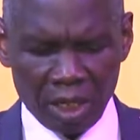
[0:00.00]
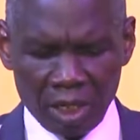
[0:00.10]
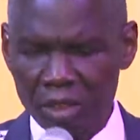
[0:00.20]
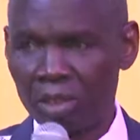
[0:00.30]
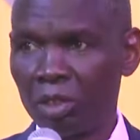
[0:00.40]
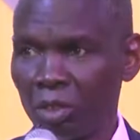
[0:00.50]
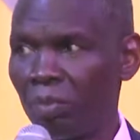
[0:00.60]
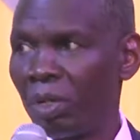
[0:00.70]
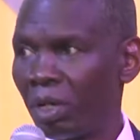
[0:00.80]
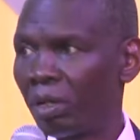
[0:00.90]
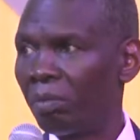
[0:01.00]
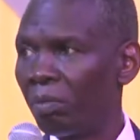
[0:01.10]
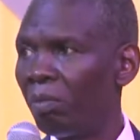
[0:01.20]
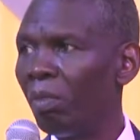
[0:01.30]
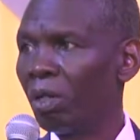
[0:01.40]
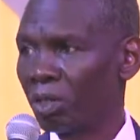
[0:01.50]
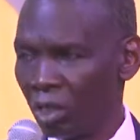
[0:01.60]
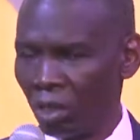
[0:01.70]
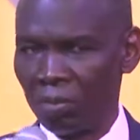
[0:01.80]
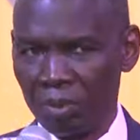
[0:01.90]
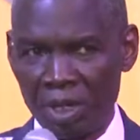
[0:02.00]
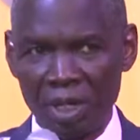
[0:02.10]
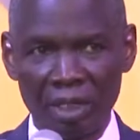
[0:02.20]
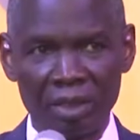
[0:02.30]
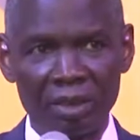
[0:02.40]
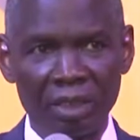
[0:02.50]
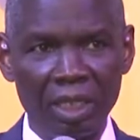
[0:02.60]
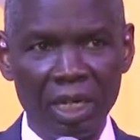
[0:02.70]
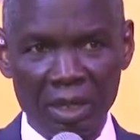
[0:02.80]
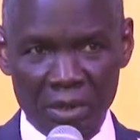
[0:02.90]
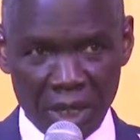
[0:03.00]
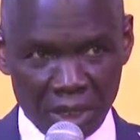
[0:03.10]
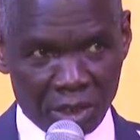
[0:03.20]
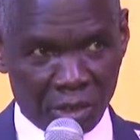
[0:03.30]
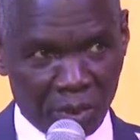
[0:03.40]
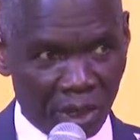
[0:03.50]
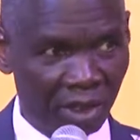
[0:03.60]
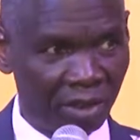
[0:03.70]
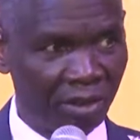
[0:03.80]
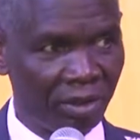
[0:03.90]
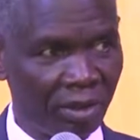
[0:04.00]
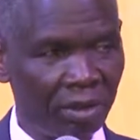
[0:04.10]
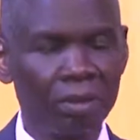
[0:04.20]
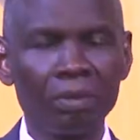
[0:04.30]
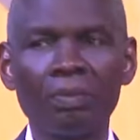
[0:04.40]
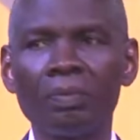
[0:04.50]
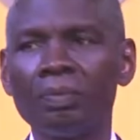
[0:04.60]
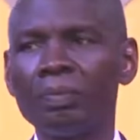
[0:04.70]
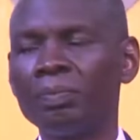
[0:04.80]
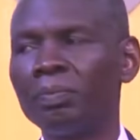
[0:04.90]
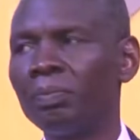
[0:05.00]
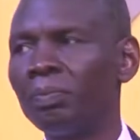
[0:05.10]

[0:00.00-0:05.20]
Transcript: It's going to be much of prayer. Are you ready to pray? Yes.